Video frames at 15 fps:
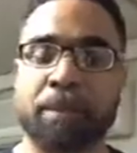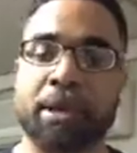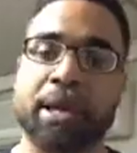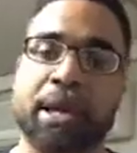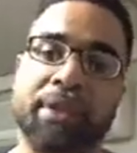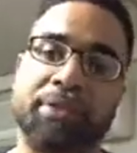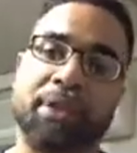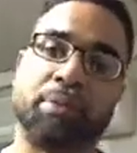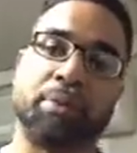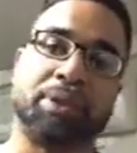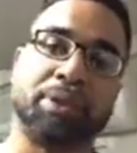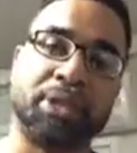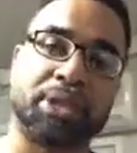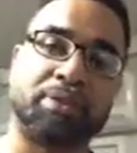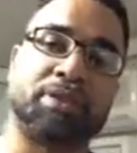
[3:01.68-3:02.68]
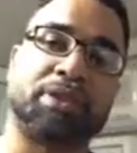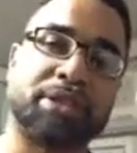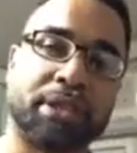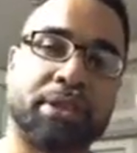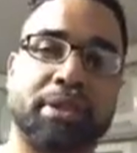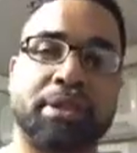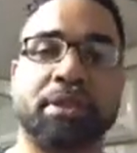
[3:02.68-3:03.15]
And then when this
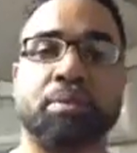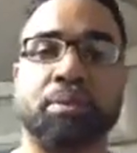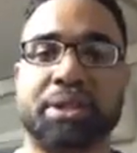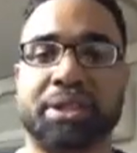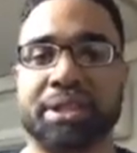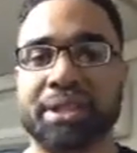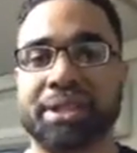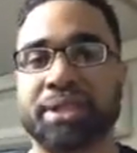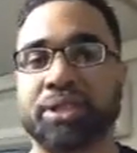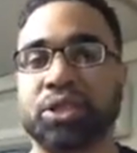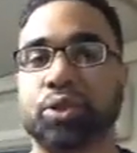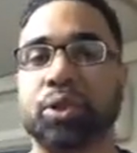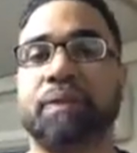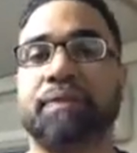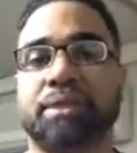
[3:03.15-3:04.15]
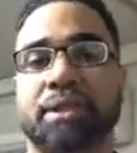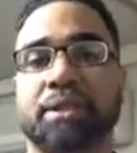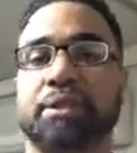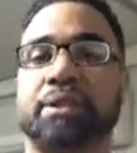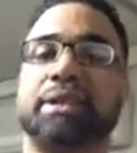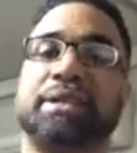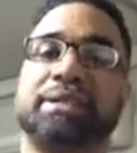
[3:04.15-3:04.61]
facility, which is a joint
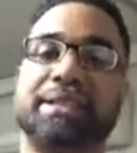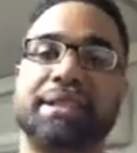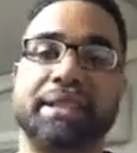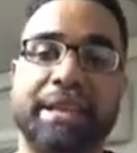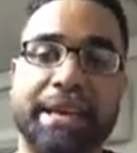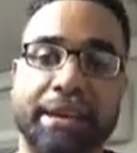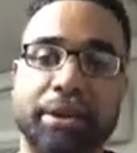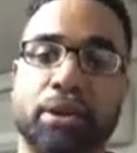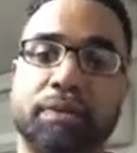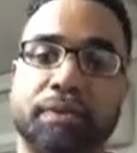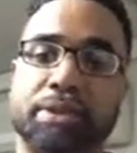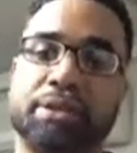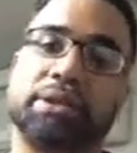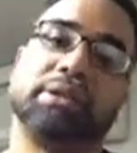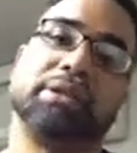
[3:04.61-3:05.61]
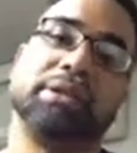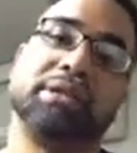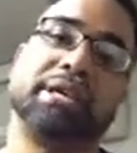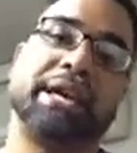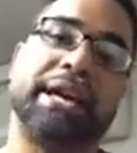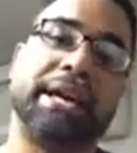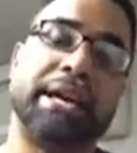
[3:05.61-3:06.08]
facility, it's a NATO facility
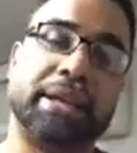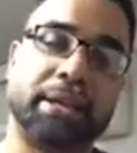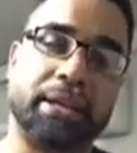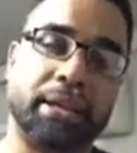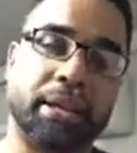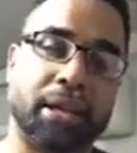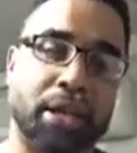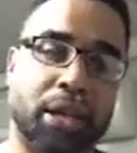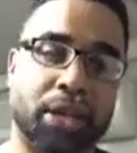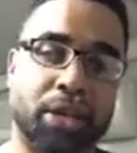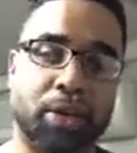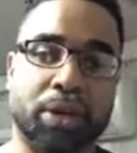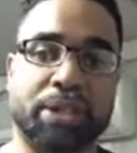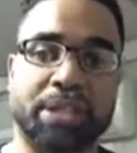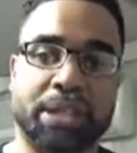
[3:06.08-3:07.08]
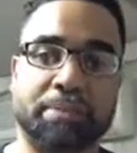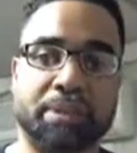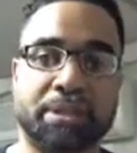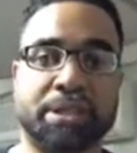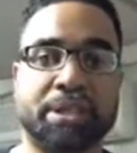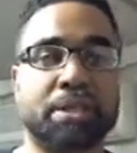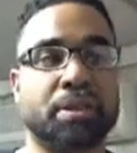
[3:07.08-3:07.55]
and a U.S.
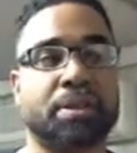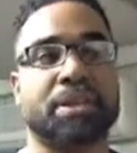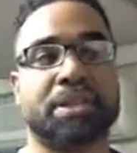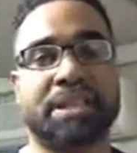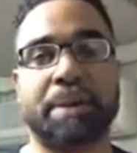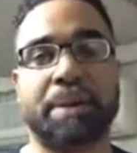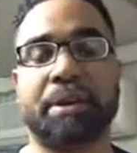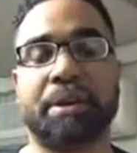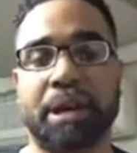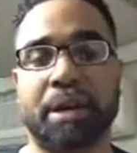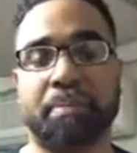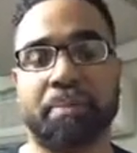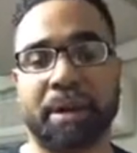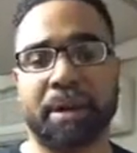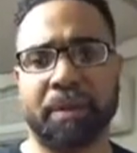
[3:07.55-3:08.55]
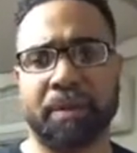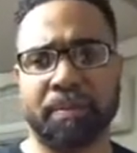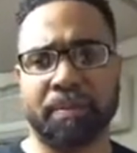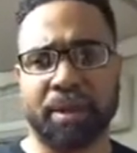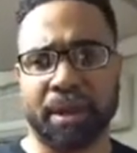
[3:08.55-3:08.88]
embassy on the same compound,